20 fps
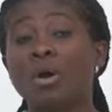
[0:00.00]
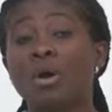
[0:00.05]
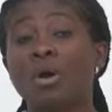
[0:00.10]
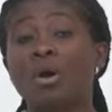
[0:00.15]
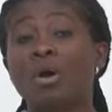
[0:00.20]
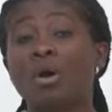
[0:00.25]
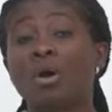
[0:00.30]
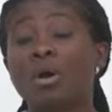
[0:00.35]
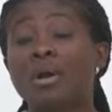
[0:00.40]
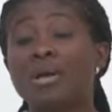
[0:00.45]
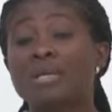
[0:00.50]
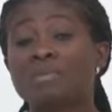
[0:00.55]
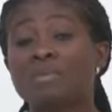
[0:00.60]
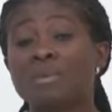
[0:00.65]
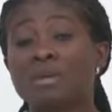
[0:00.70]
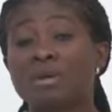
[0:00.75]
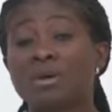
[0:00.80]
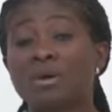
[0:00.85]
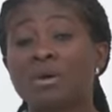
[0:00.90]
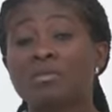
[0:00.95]
or is
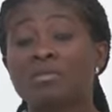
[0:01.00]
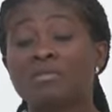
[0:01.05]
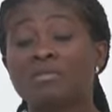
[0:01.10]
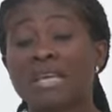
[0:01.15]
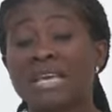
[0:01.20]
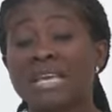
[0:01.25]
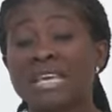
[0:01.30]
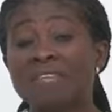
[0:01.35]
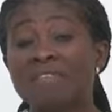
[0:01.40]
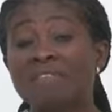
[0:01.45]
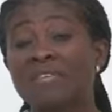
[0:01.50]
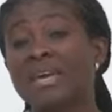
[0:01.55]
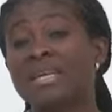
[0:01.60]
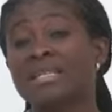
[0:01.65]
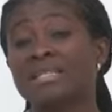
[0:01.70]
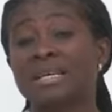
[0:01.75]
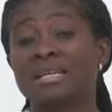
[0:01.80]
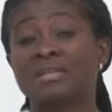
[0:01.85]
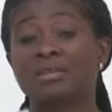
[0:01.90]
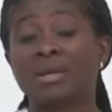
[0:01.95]
because of the
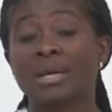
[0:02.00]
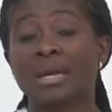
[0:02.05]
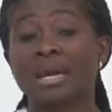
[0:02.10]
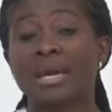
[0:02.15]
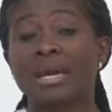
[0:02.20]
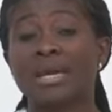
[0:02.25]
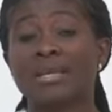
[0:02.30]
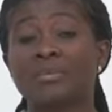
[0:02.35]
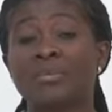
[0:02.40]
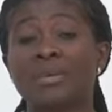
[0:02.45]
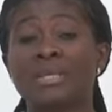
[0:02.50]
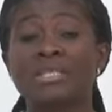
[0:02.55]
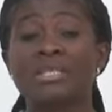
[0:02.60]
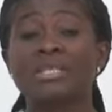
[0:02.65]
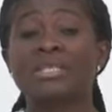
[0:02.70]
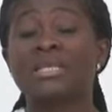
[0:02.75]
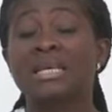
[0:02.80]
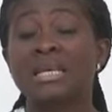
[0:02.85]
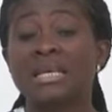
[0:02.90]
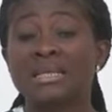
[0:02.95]
event that occurred, which
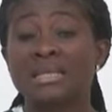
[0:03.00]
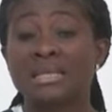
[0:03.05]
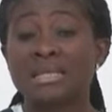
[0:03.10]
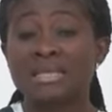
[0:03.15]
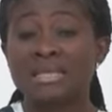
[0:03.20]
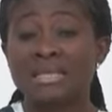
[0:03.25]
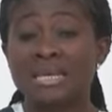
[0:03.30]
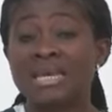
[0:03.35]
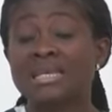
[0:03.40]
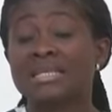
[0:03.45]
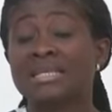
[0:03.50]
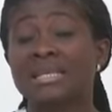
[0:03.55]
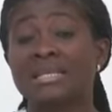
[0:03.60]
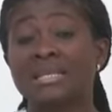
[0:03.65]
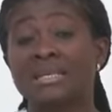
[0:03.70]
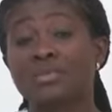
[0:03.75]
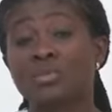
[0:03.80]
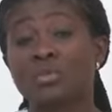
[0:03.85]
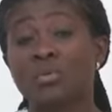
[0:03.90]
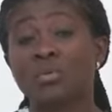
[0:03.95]
is the test that
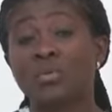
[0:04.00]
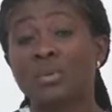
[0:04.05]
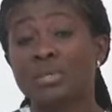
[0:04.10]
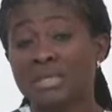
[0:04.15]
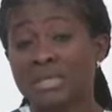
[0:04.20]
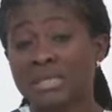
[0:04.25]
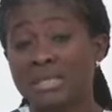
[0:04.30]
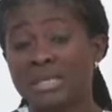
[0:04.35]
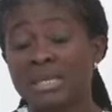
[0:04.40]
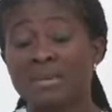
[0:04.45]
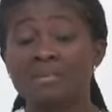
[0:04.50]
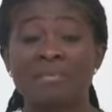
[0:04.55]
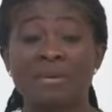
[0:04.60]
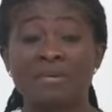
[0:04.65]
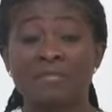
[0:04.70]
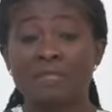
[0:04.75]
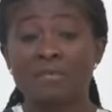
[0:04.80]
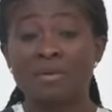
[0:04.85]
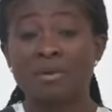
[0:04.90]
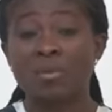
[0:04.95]
they took, which they didn't
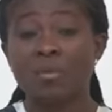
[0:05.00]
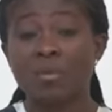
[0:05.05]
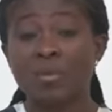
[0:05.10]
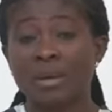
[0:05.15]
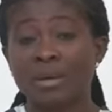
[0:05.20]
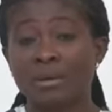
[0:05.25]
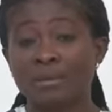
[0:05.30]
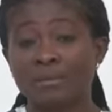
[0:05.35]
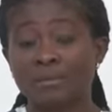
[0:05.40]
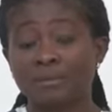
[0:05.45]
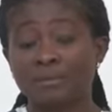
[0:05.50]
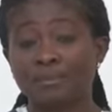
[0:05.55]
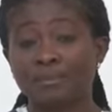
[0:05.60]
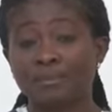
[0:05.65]
perform well?